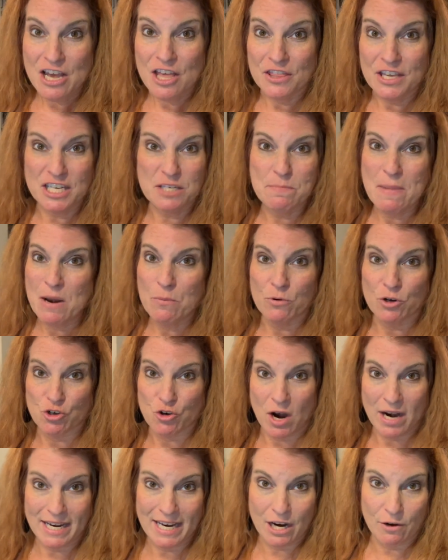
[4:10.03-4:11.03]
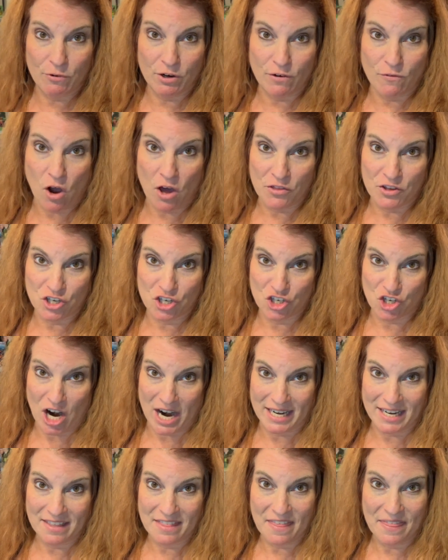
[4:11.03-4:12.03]
These men were trying to get rid of all this
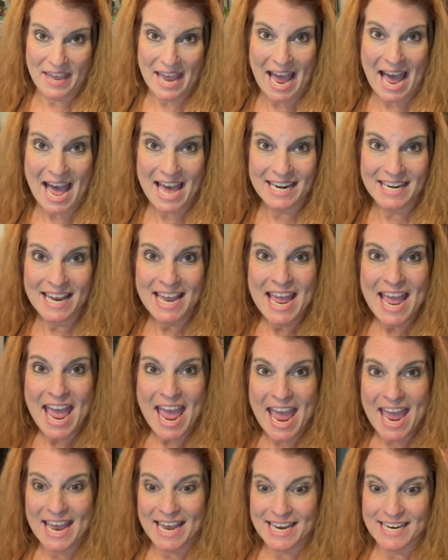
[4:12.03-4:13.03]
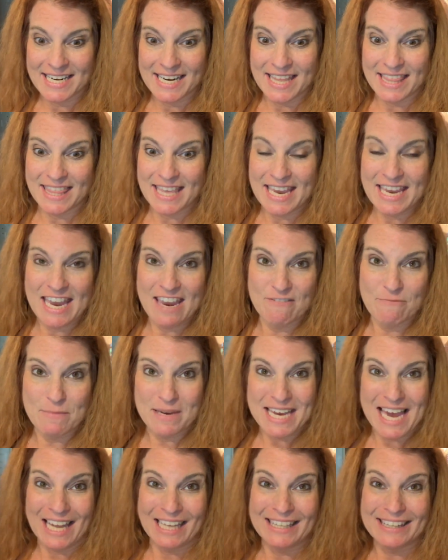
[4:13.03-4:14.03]
china that they had, and they gave
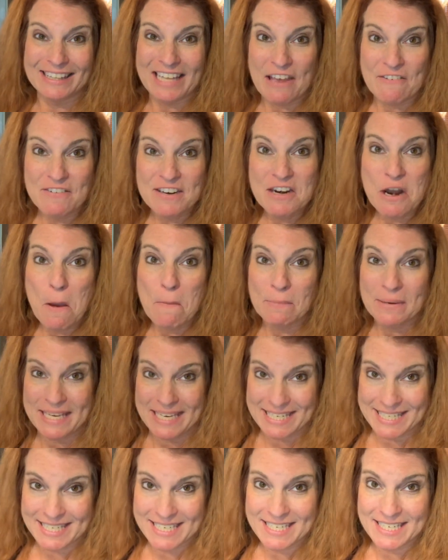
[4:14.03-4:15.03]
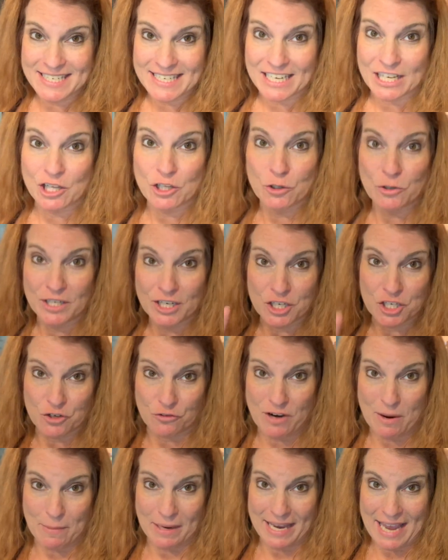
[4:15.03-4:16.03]
me 11 pieces, including a
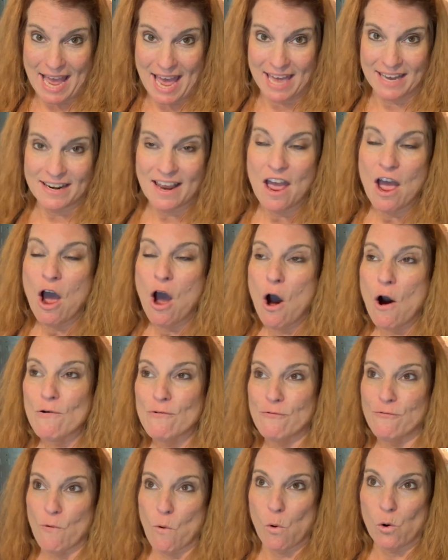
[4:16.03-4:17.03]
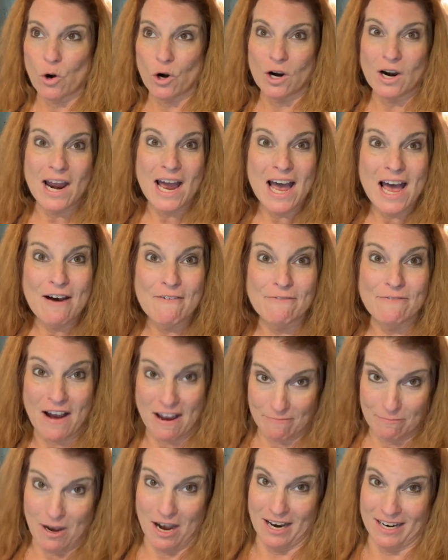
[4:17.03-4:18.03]
ceramic cat, for
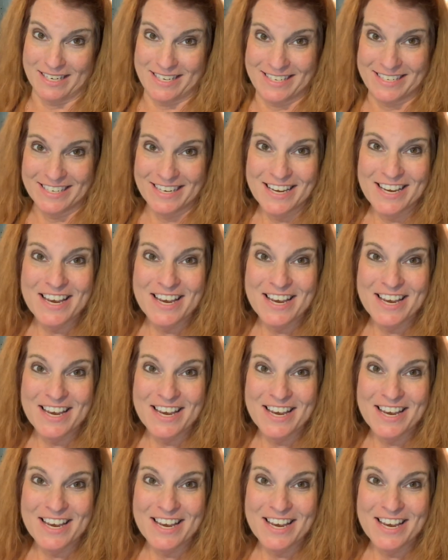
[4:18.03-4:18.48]
five bucks.